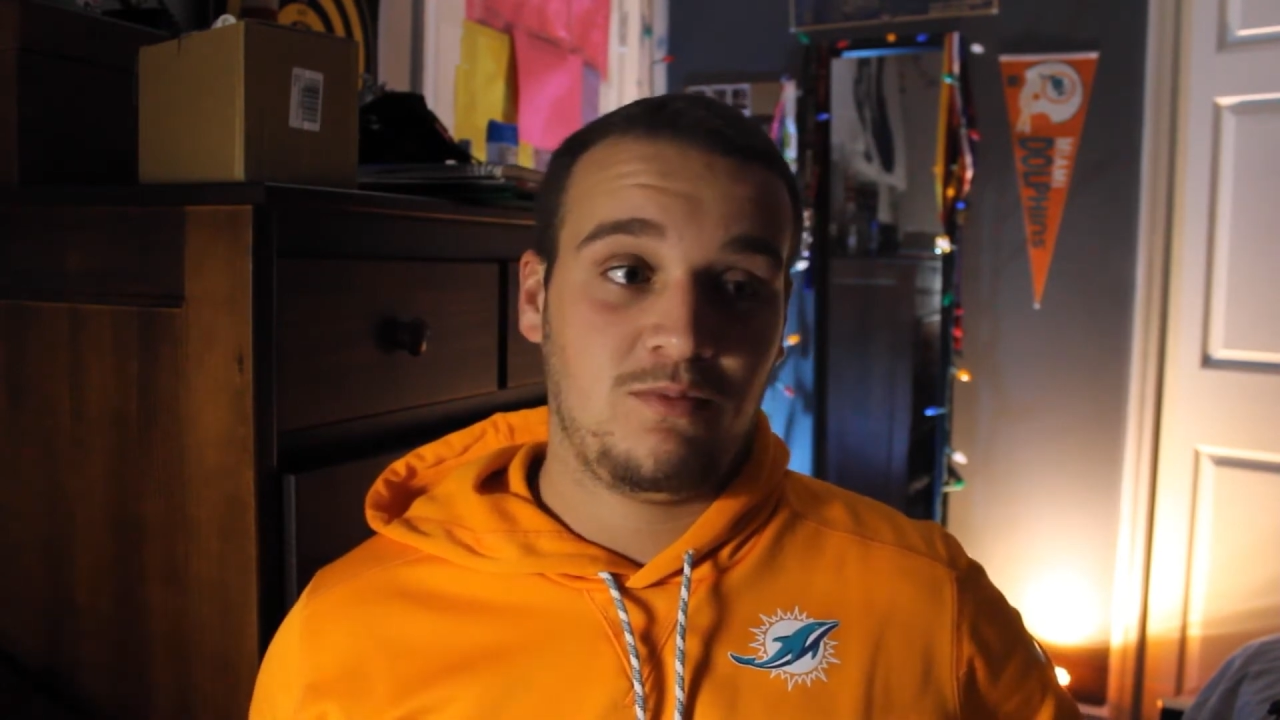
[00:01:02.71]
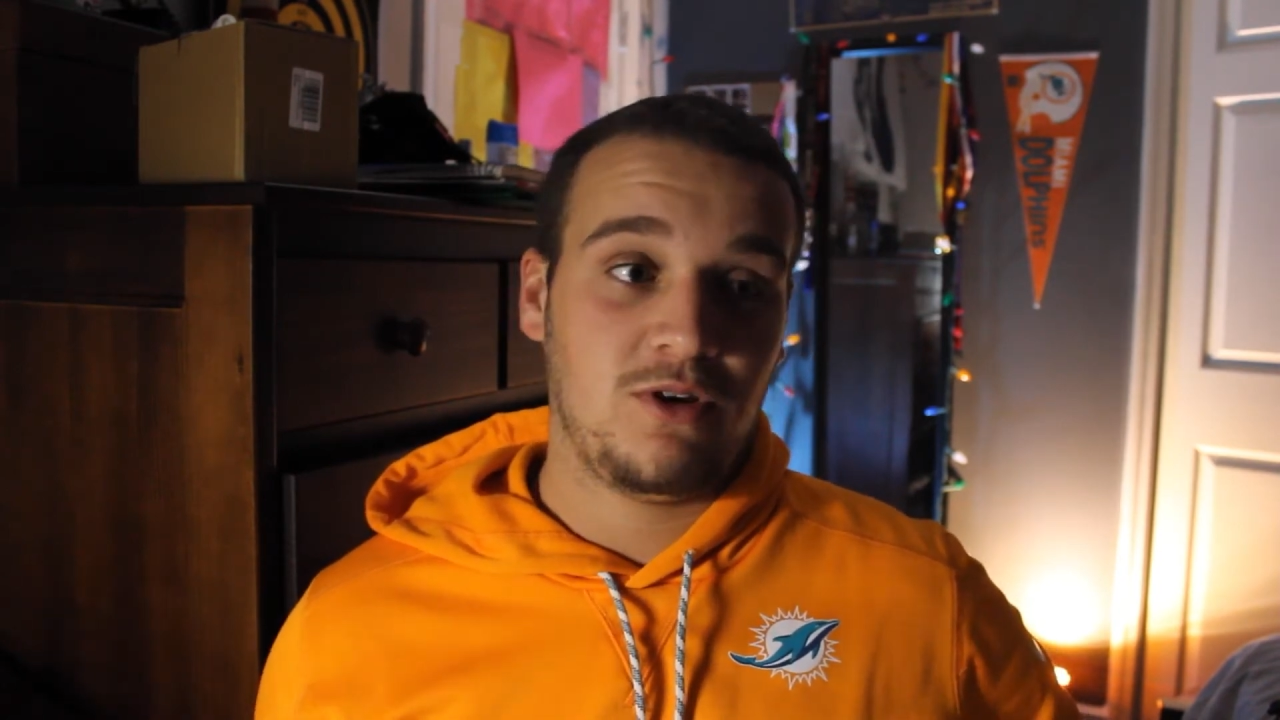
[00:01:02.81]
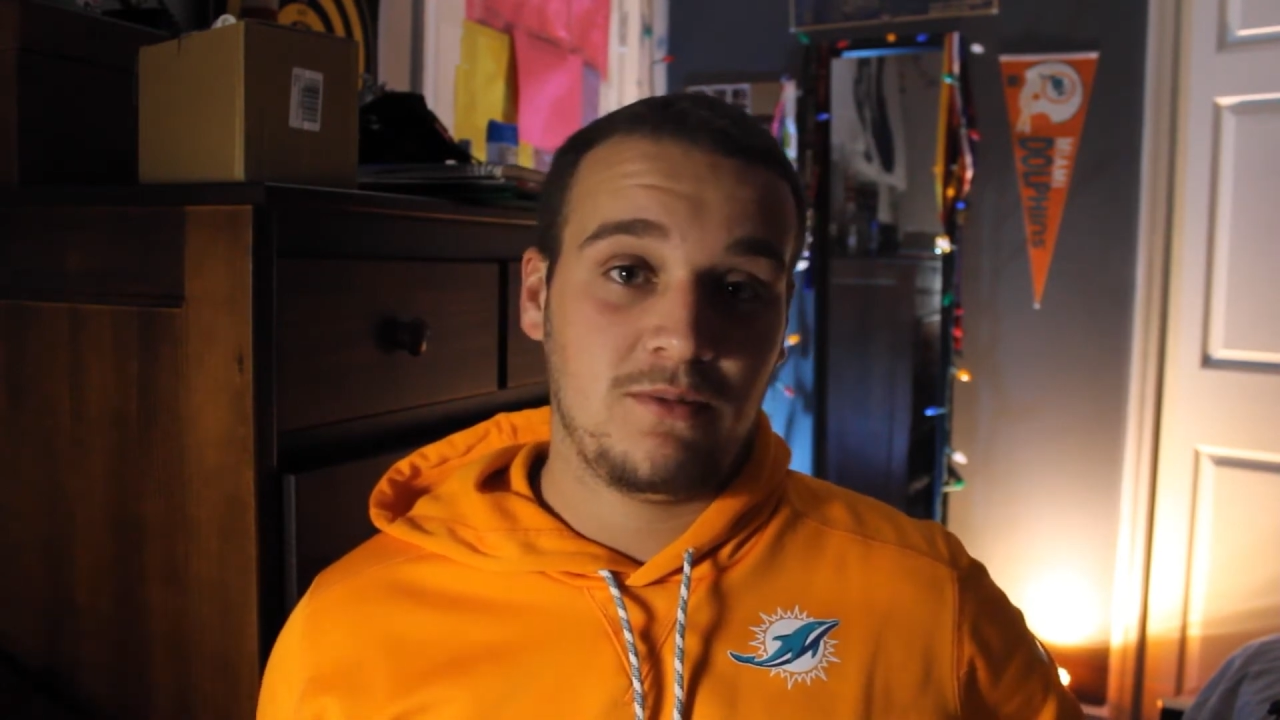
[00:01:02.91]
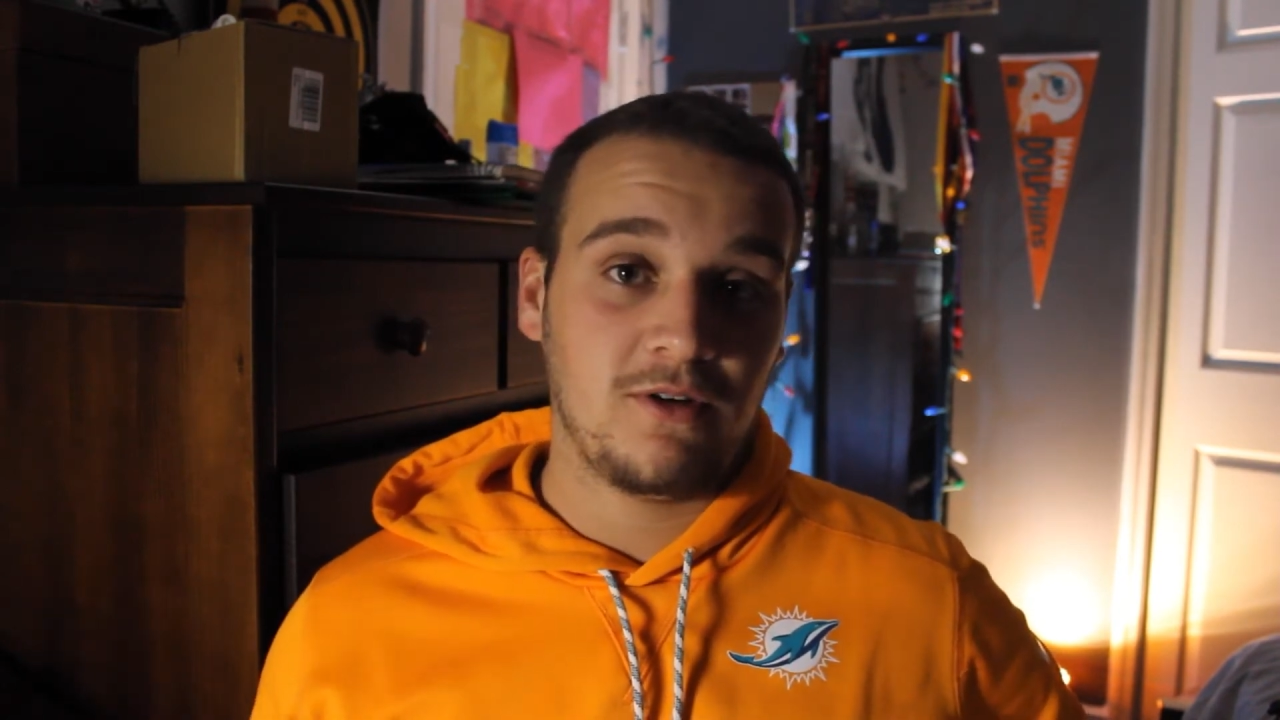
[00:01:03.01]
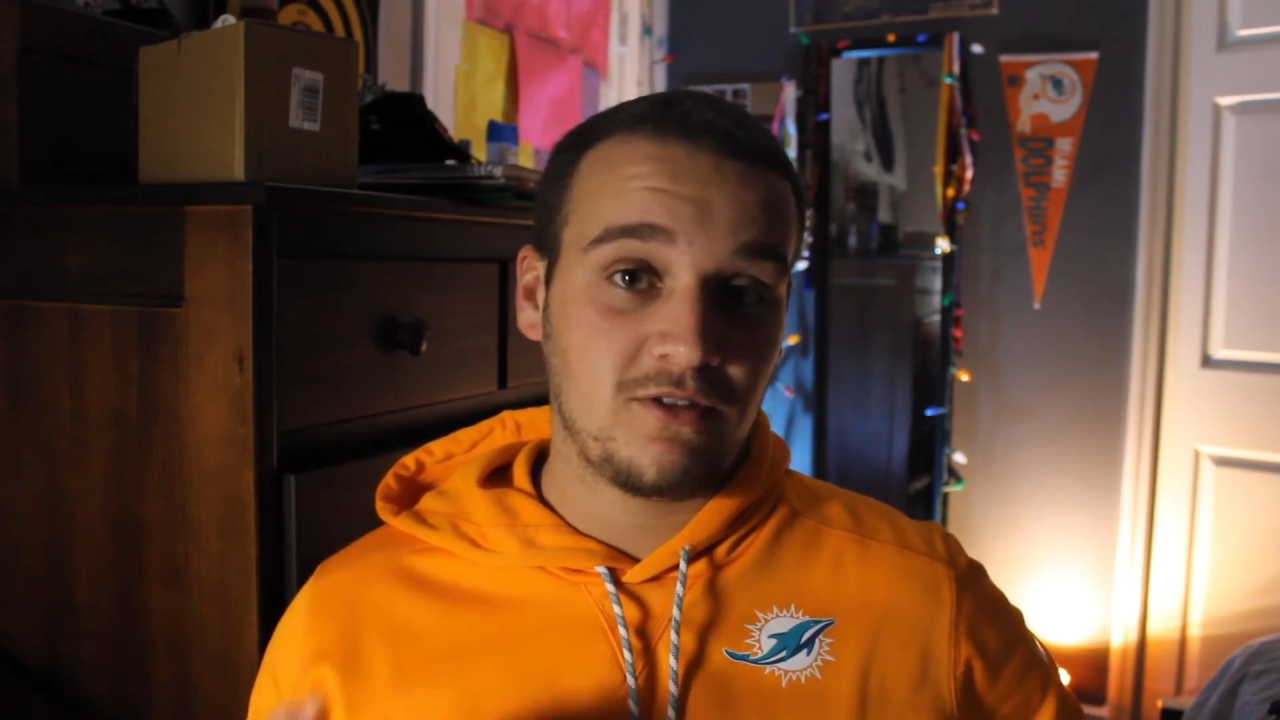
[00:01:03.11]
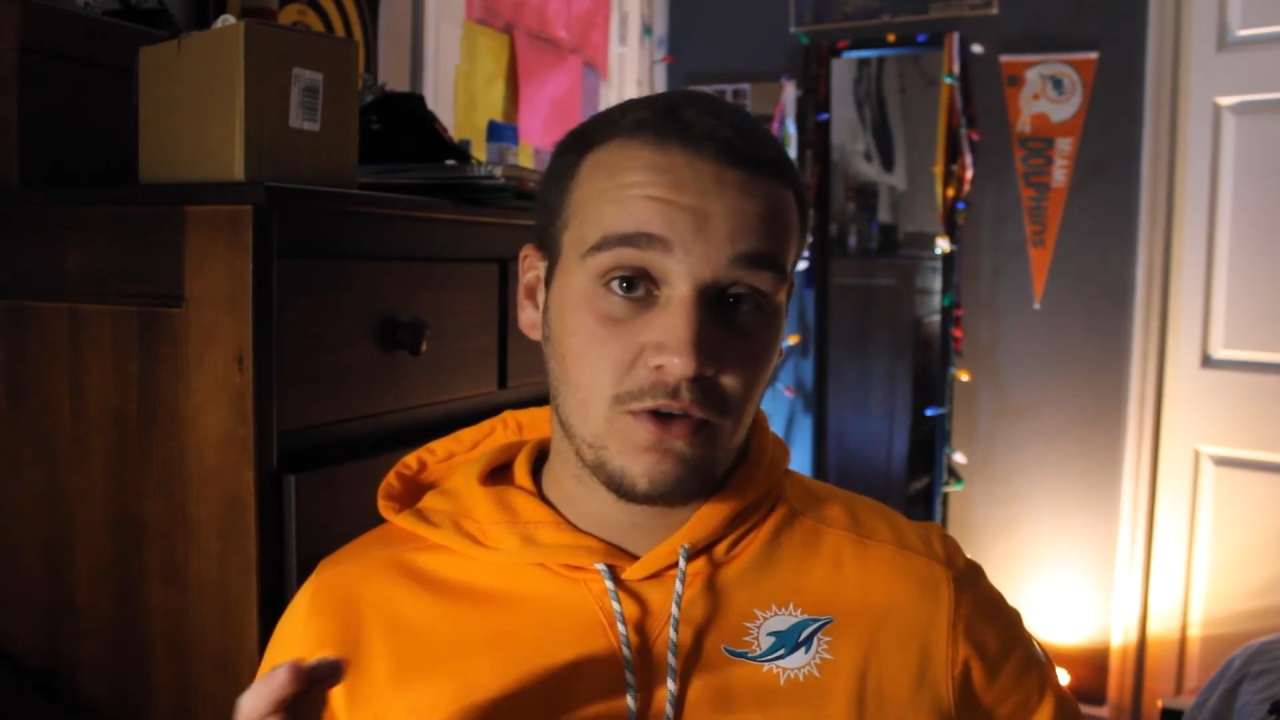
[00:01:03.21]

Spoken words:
pretty much